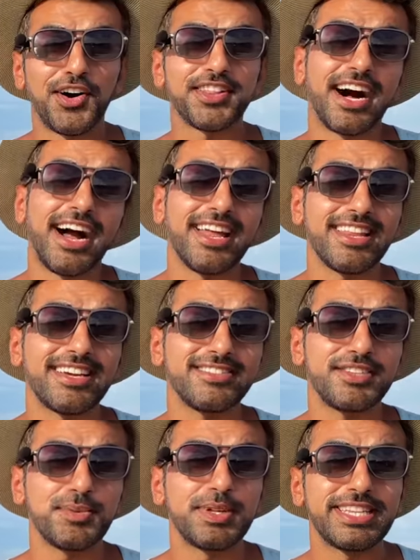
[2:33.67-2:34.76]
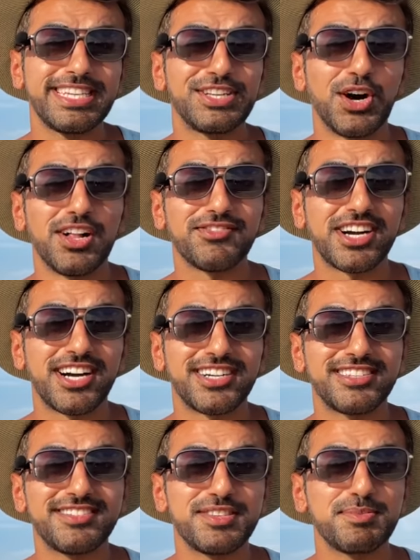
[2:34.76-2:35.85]
On the islands, you will need golf
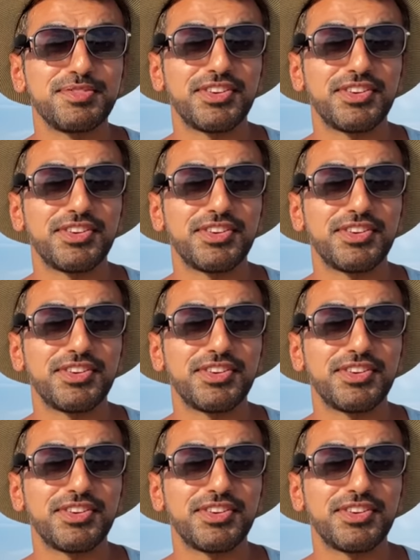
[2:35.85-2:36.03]
carts to move